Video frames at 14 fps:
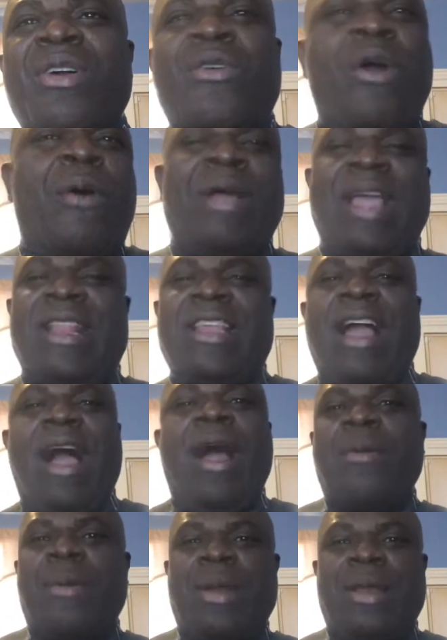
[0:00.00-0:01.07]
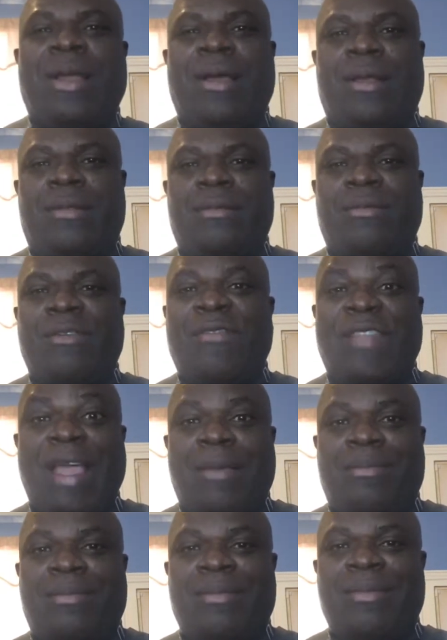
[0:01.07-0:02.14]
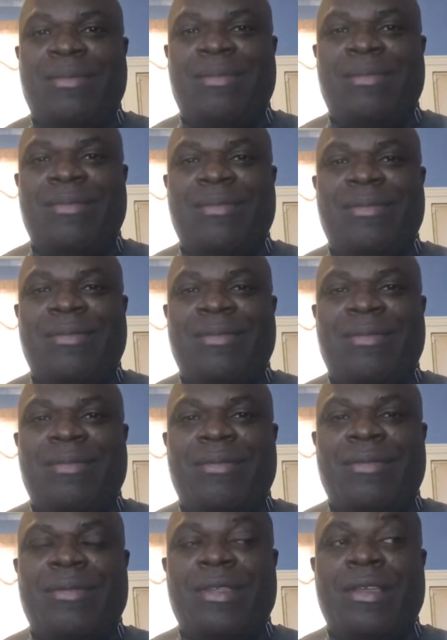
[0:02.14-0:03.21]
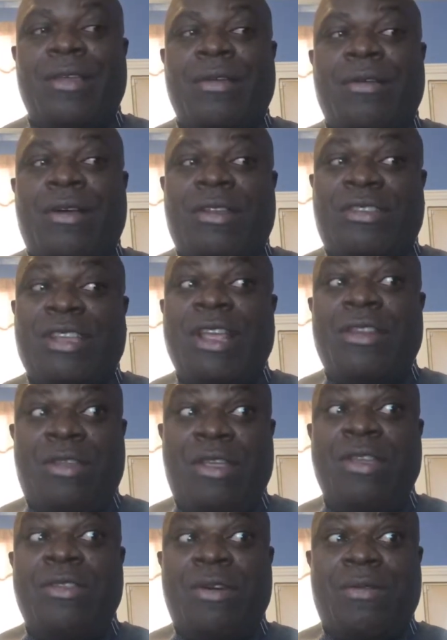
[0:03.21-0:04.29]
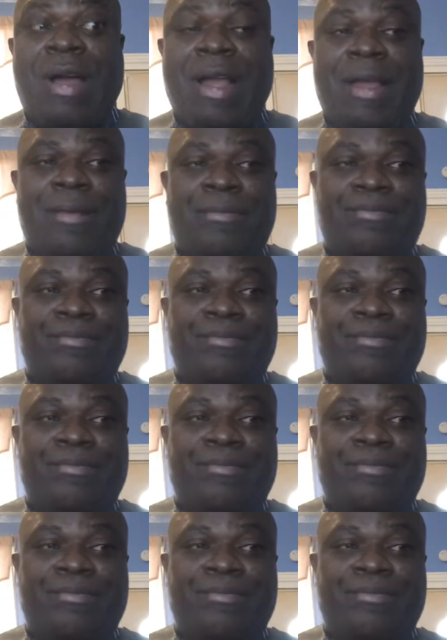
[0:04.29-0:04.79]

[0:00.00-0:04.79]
God is getting angry now with them. God said, you know why?